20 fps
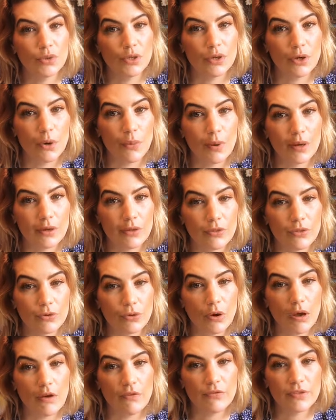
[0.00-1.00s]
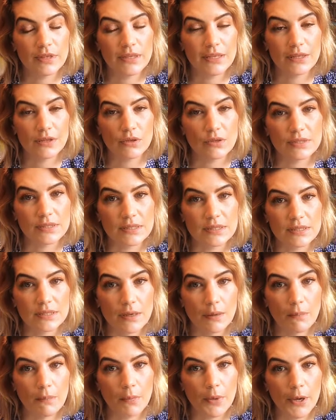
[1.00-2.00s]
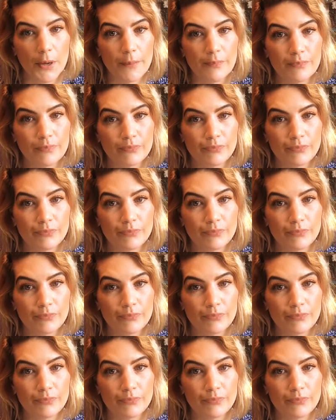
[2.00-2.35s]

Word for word: You don't want to throw off the ecosystem, but